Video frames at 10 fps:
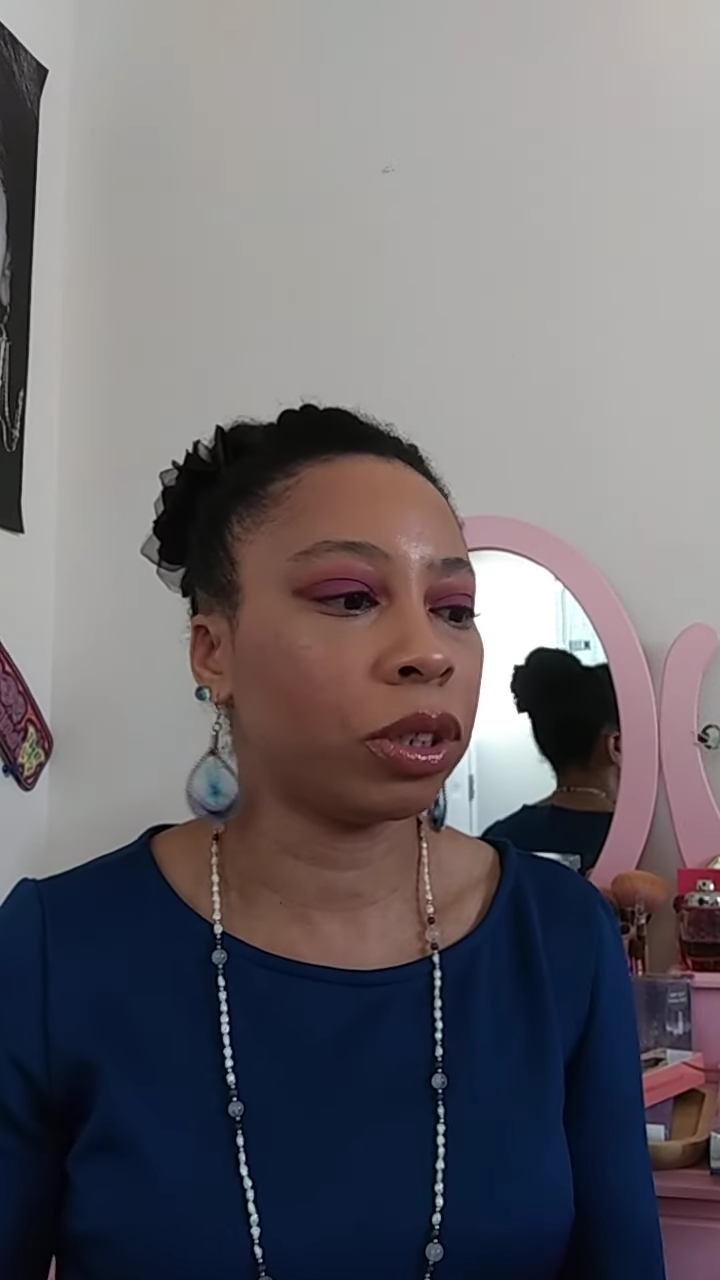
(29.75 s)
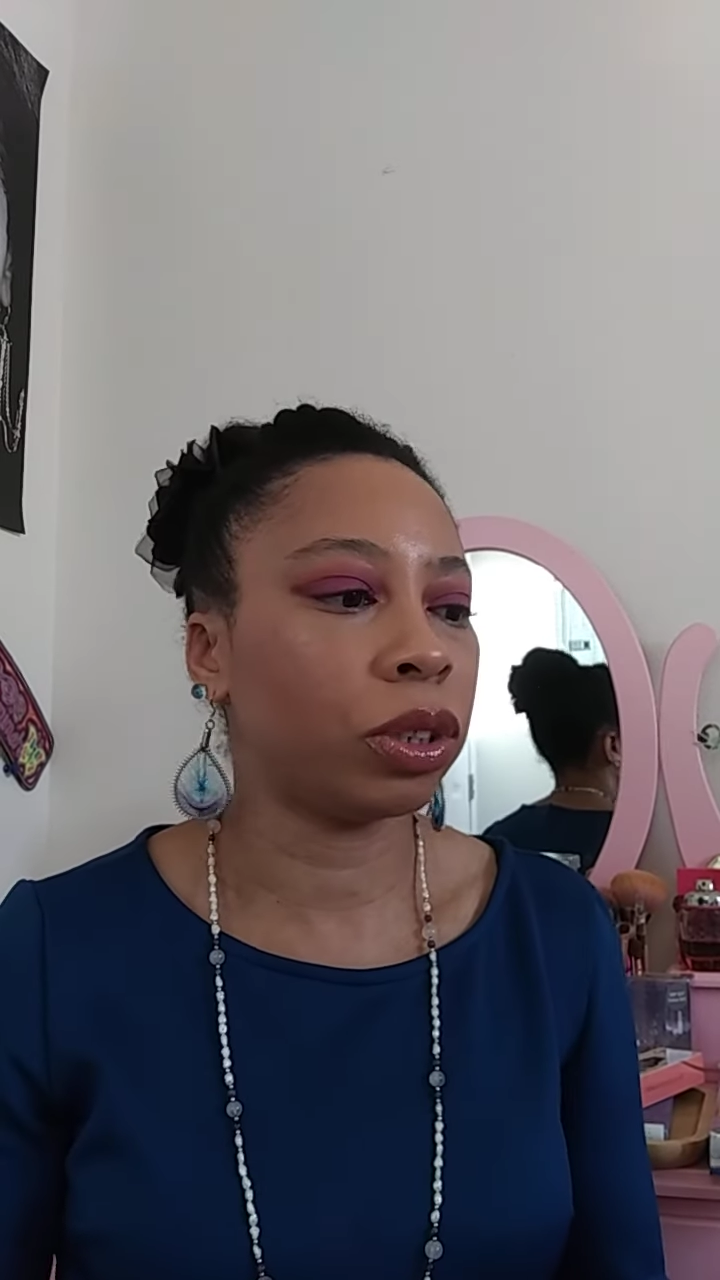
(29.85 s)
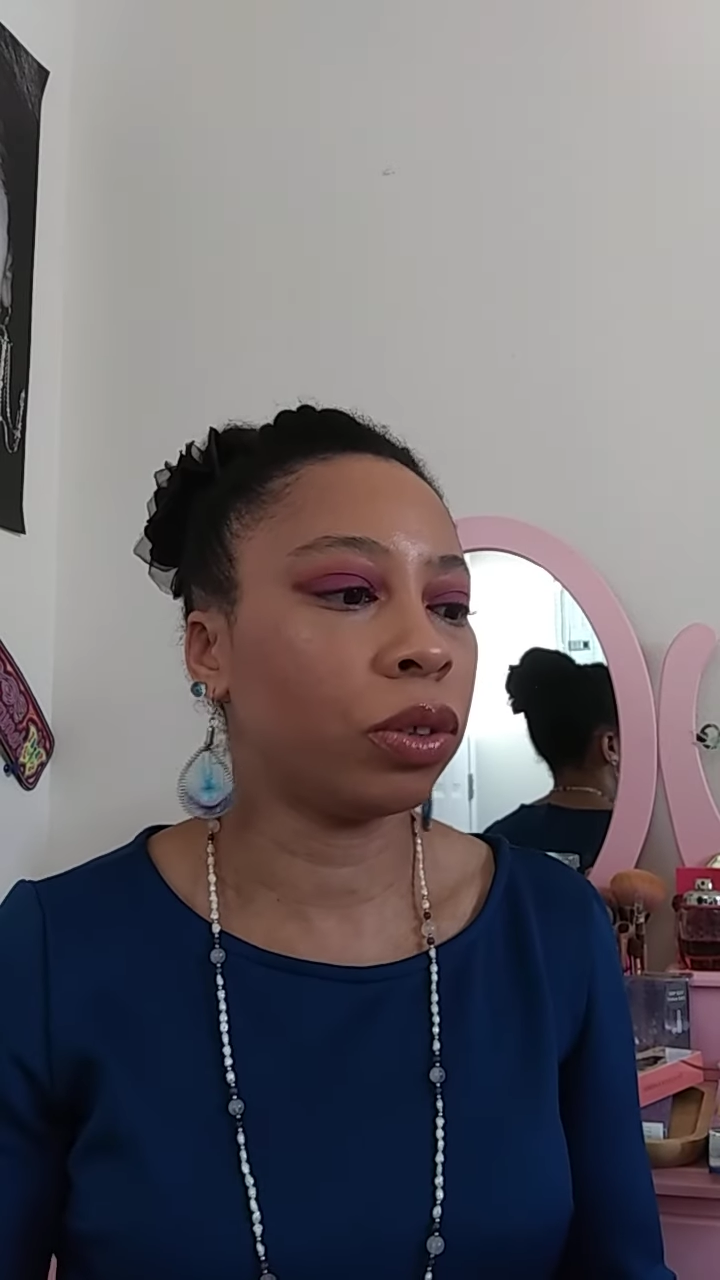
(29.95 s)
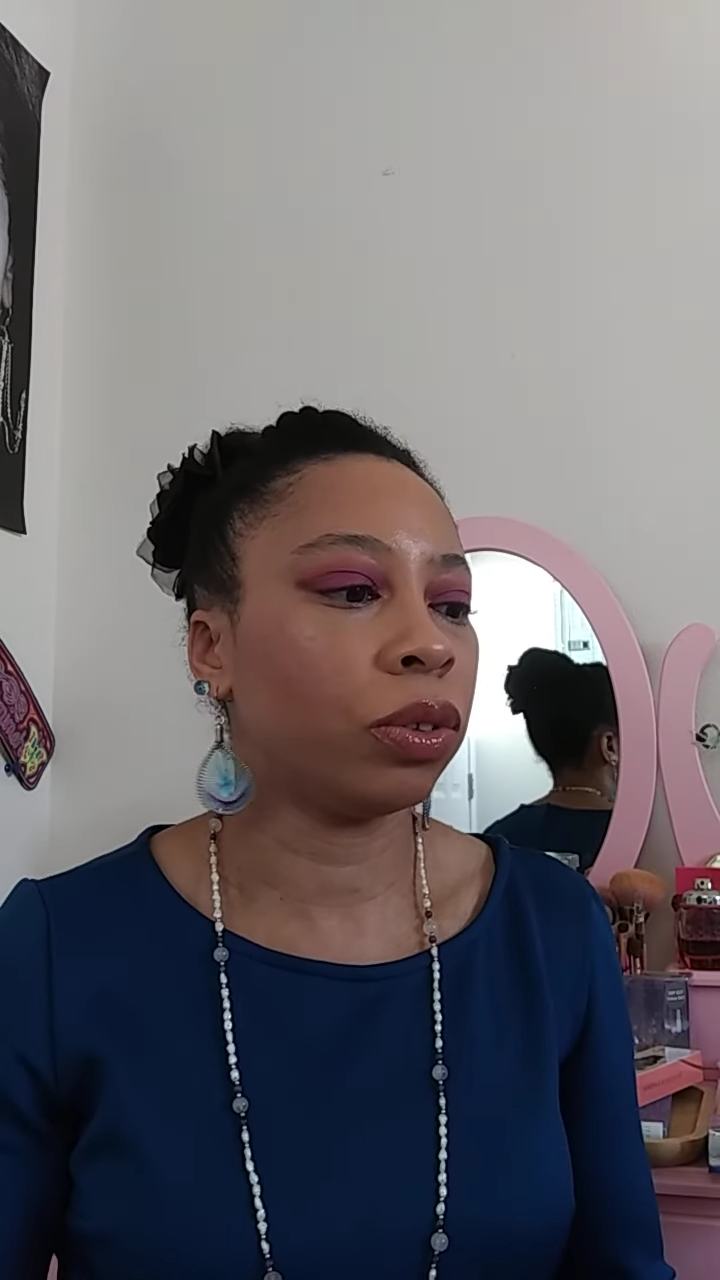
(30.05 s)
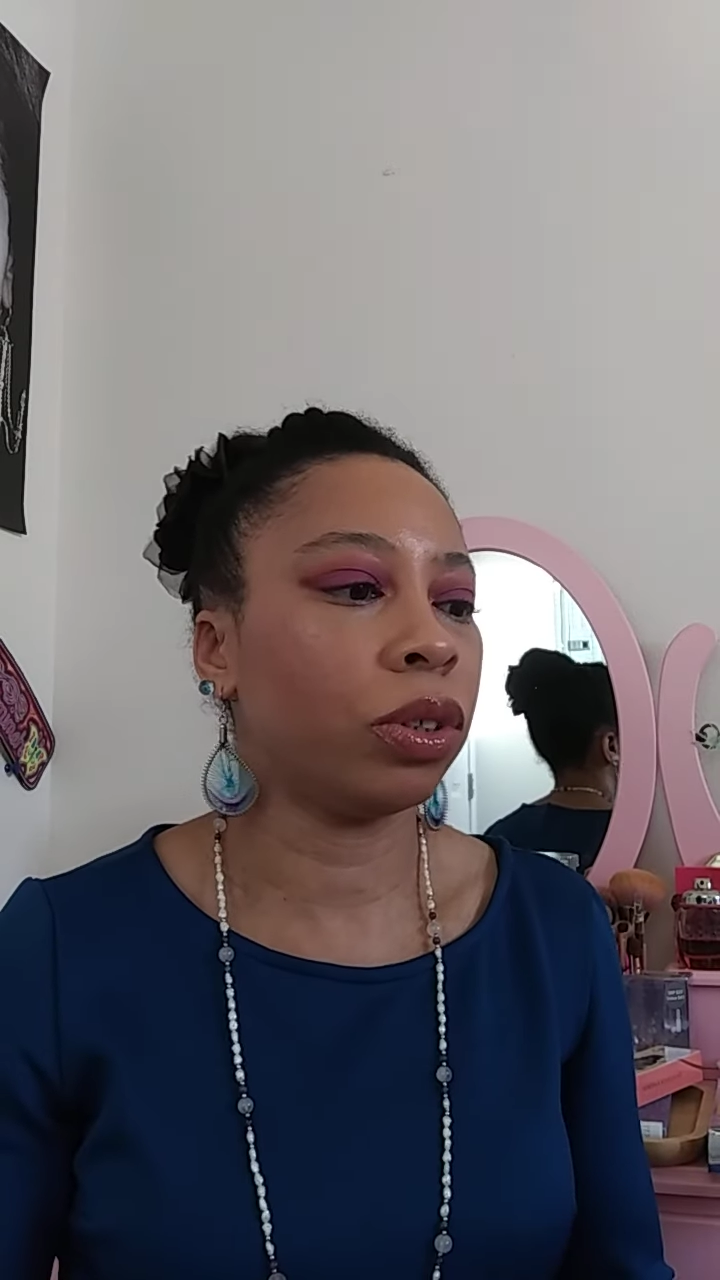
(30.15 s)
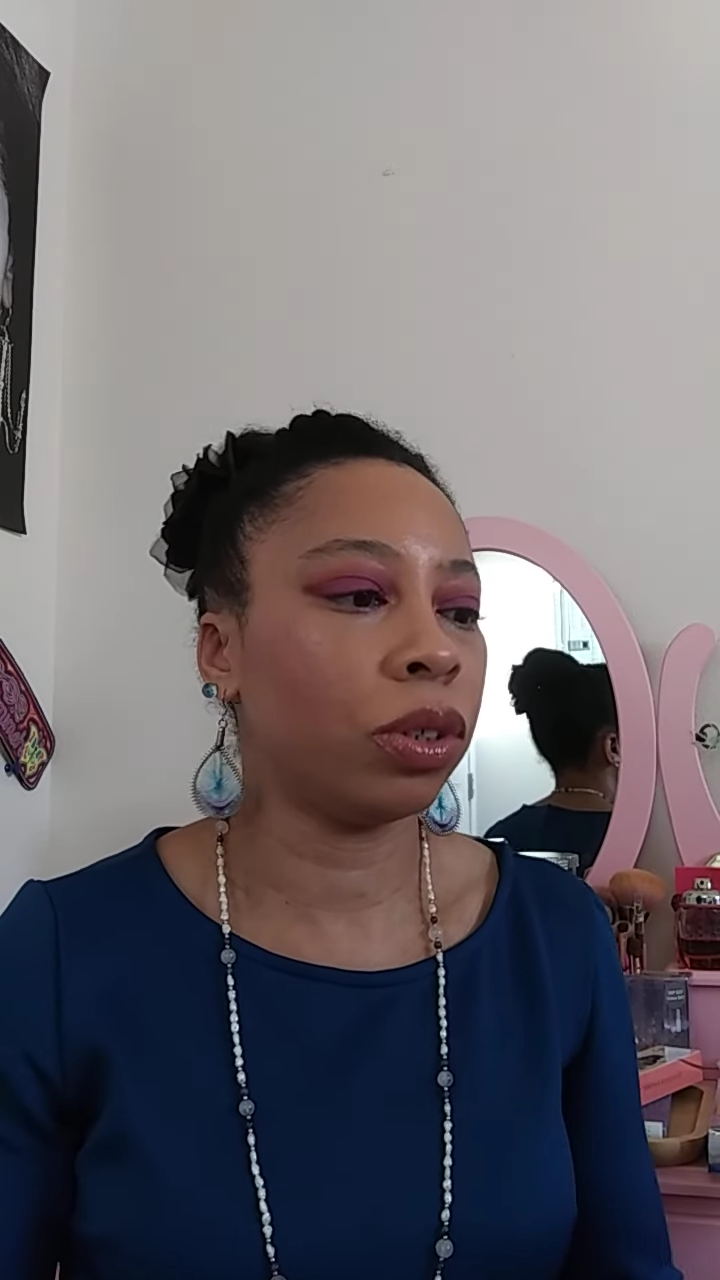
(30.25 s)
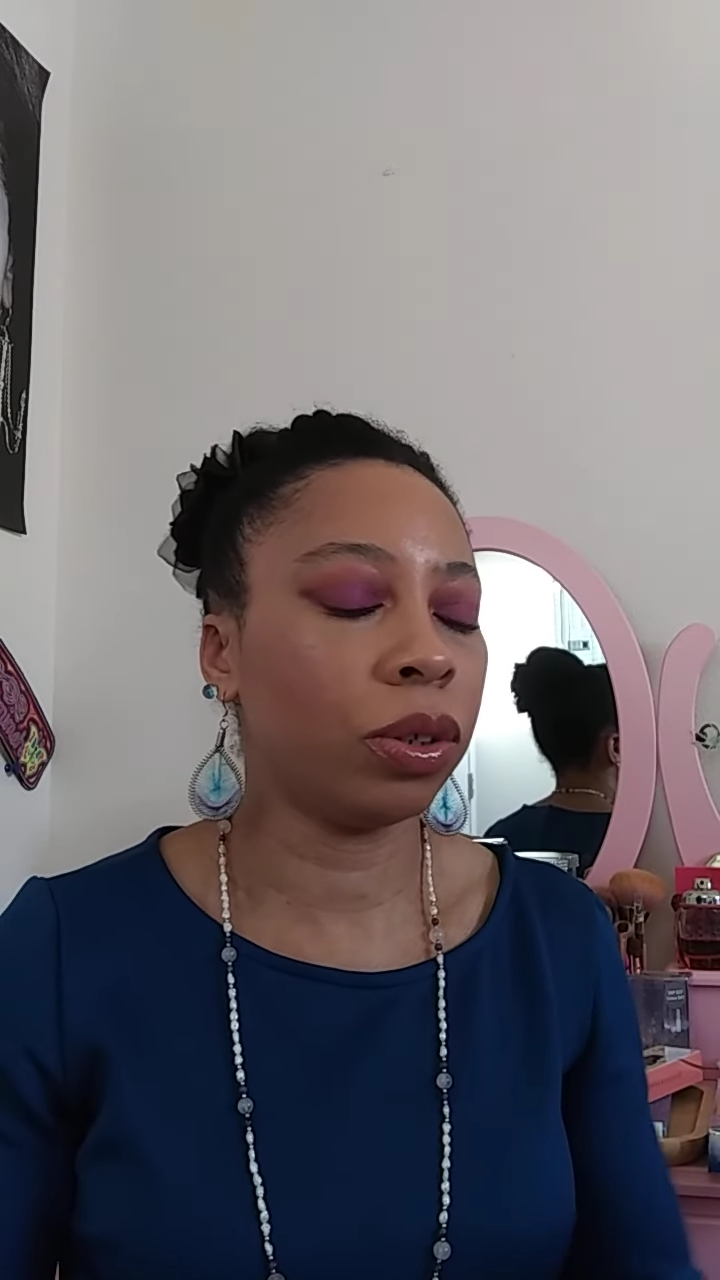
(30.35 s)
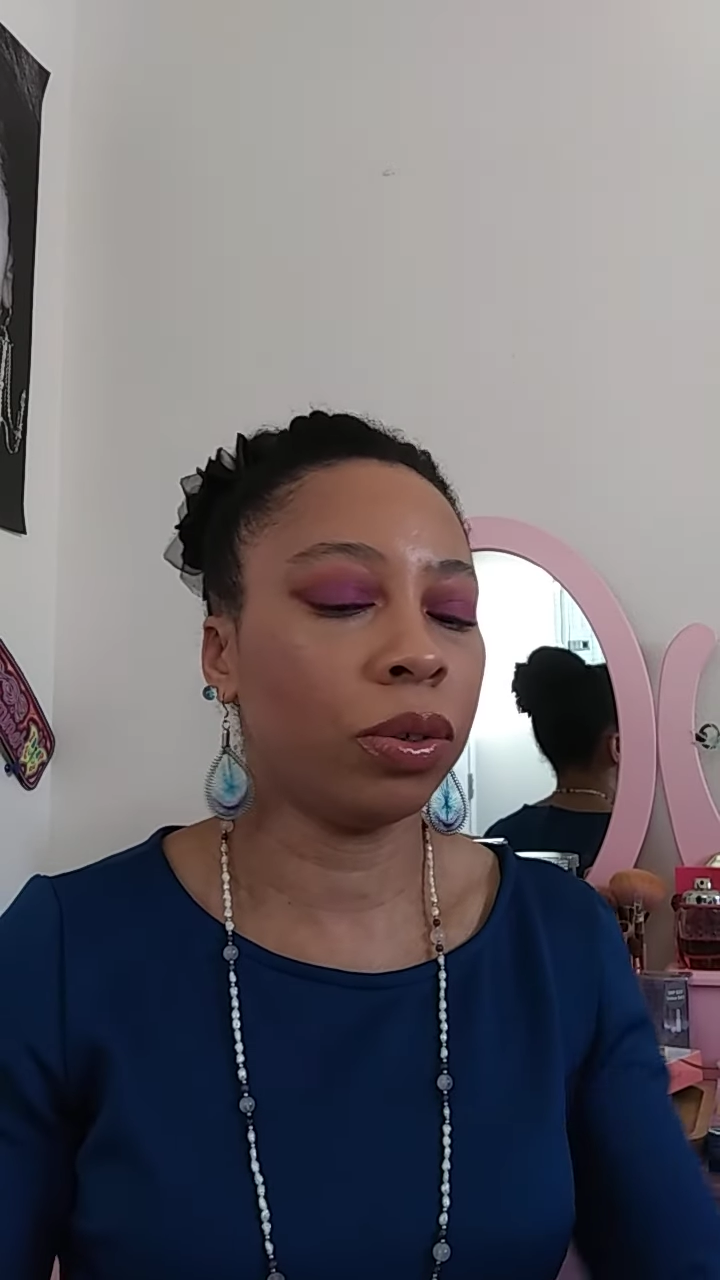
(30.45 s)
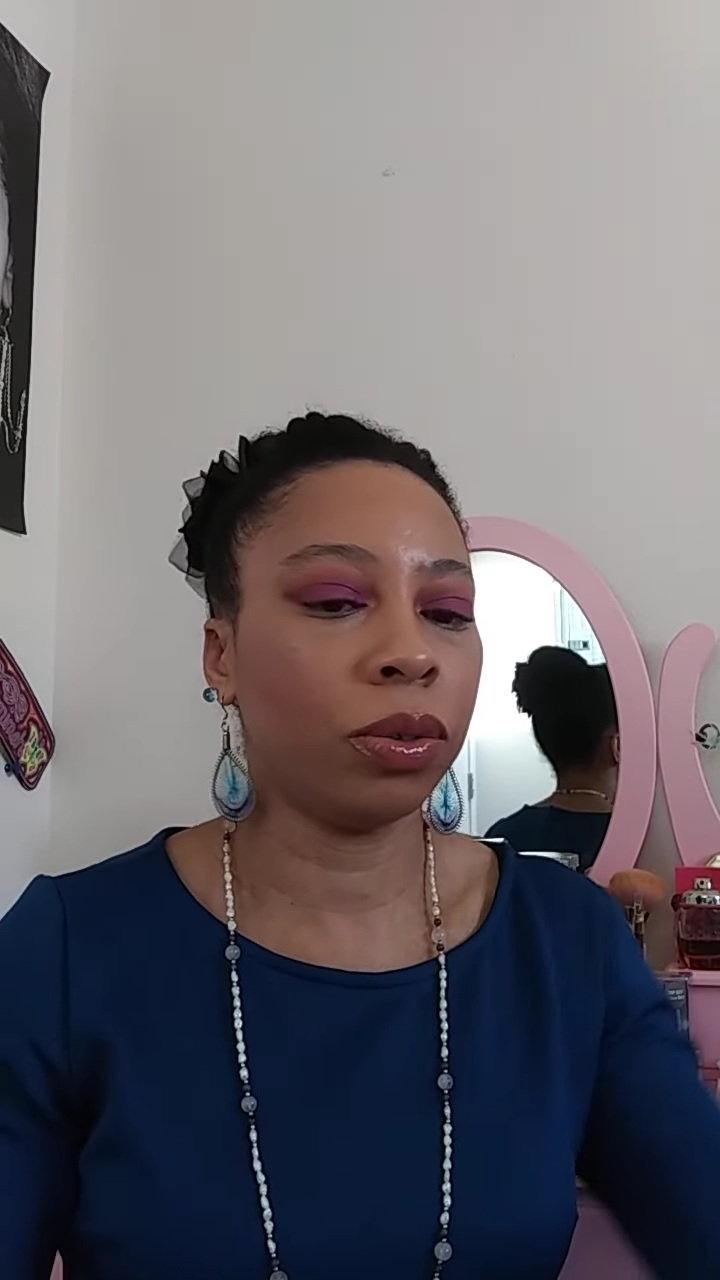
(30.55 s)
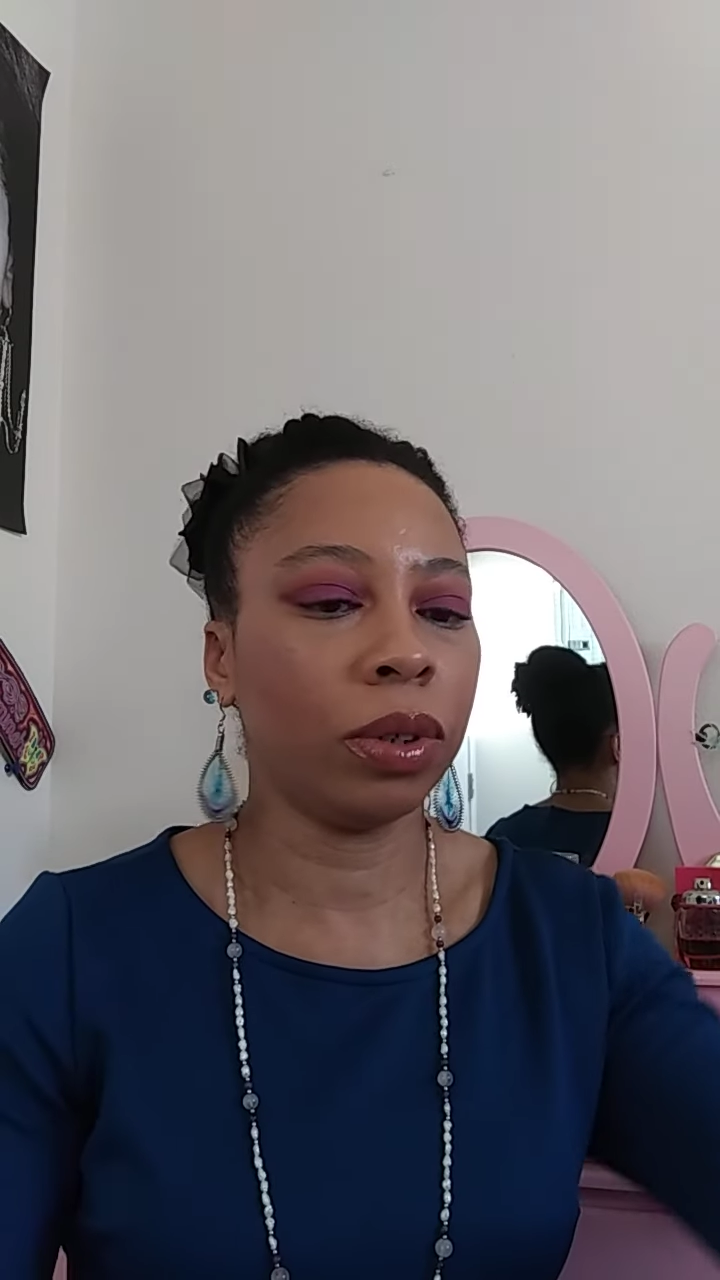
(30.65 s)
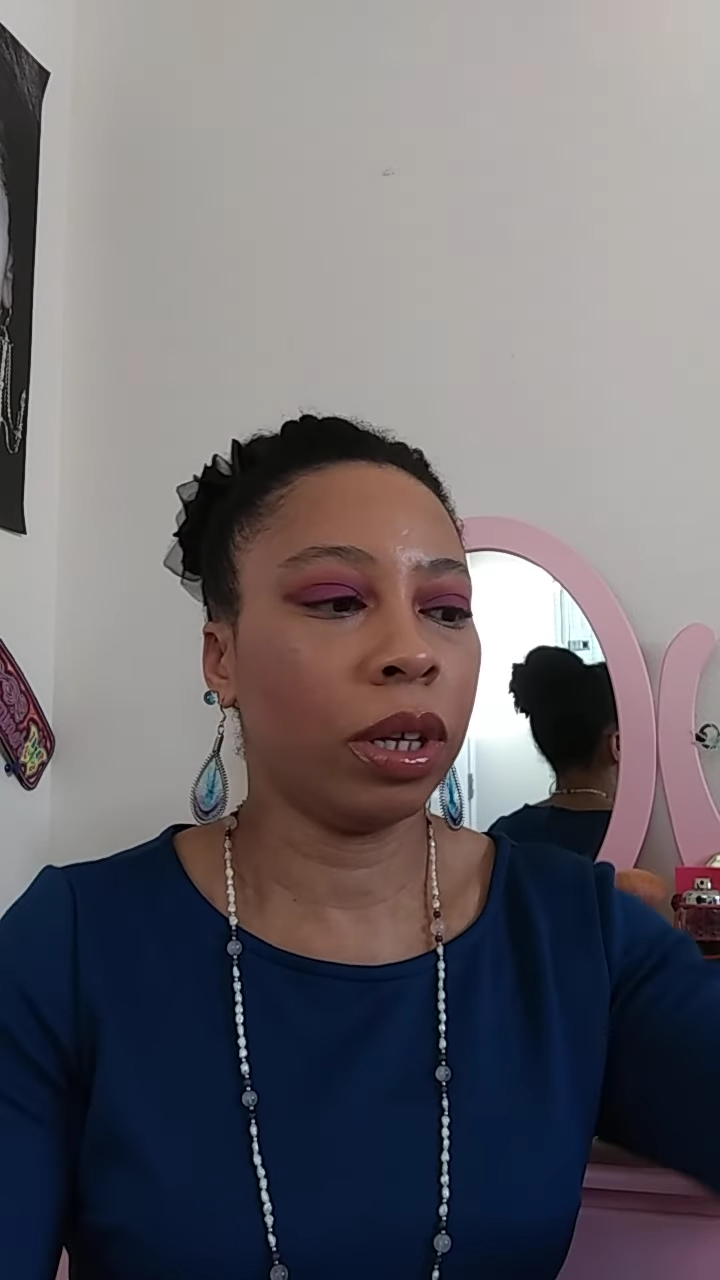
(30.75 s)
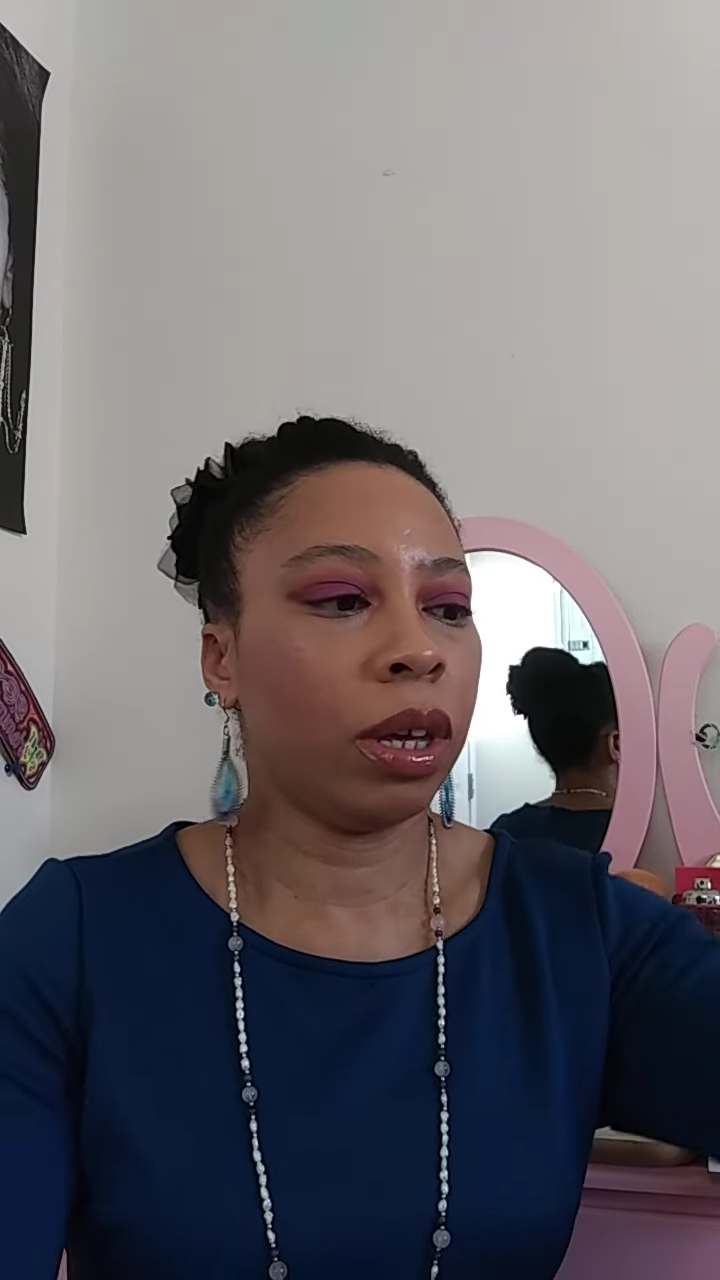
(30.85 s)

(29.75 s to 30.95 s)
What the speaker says: show to you.